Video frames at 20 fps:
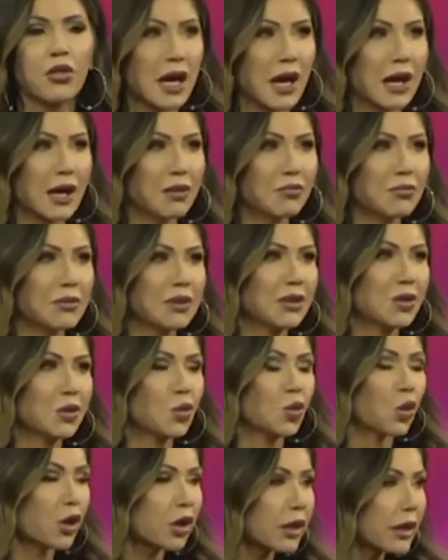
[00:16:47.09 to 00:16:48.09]
time
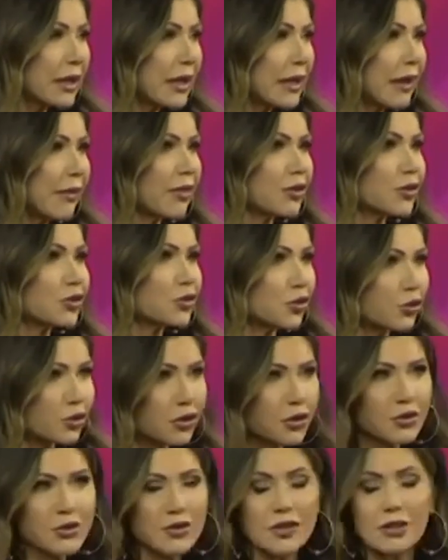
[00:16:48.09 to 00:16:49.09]
working in the
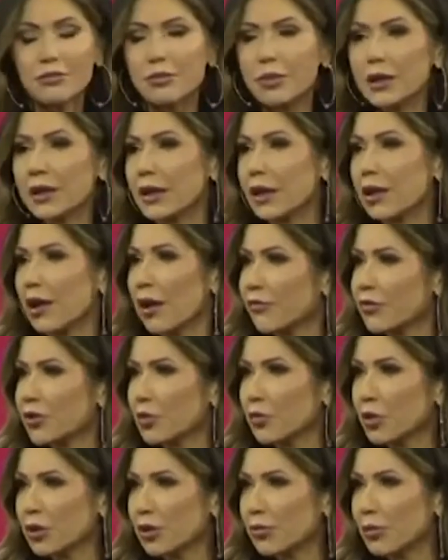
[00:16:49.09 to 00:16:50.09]
dirt and being
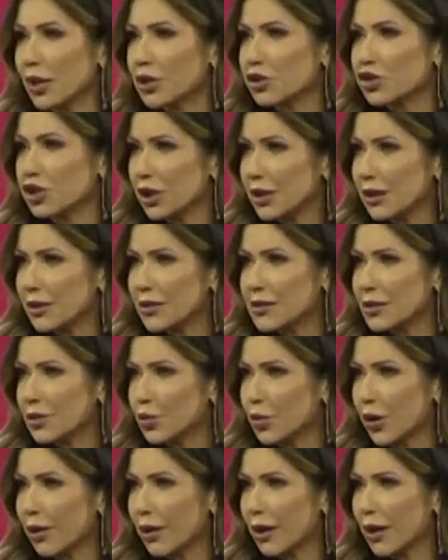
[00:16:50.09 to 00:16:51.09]
comfortable in my jeans
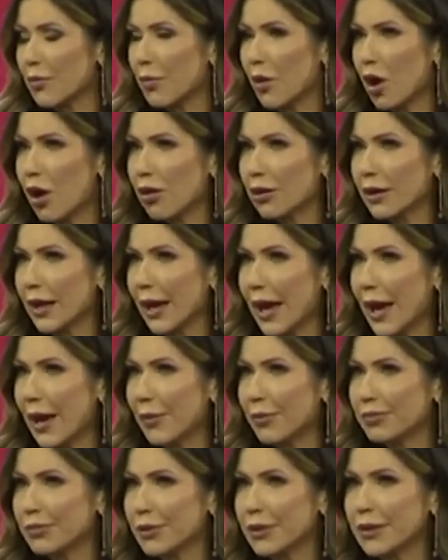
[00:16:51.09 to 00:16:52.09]
and wearing a ball
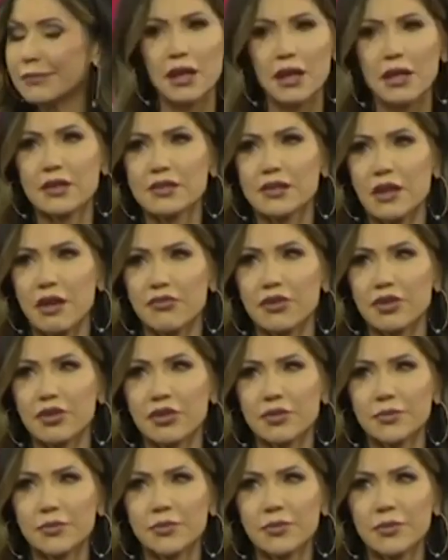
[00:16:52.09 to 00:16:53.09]
cap, but as
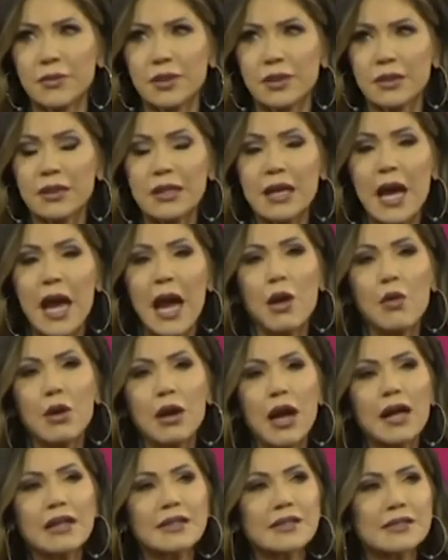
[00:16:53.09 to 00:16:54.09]
governor. I
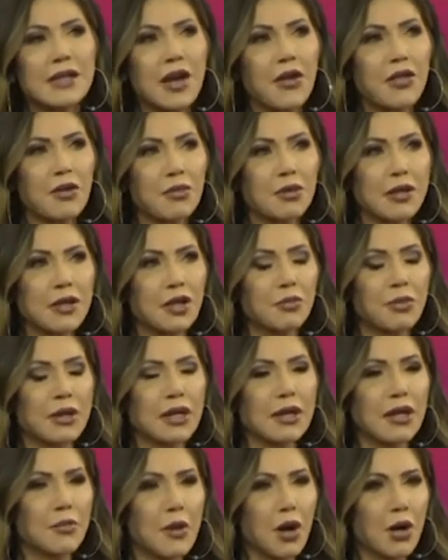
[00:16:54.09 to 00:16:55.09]
went on to tell them a little
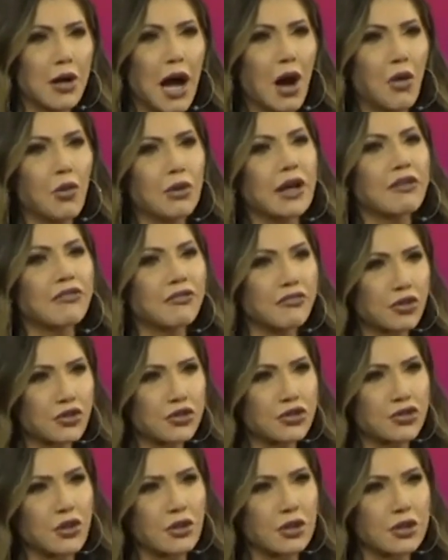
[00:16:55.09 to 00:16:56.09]
bit about how when I first
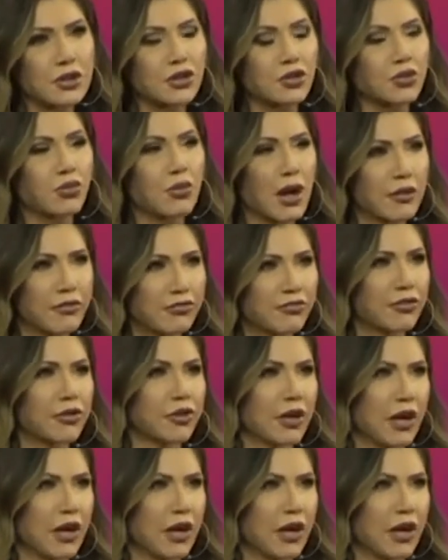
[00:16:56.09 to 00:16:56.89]
started to run for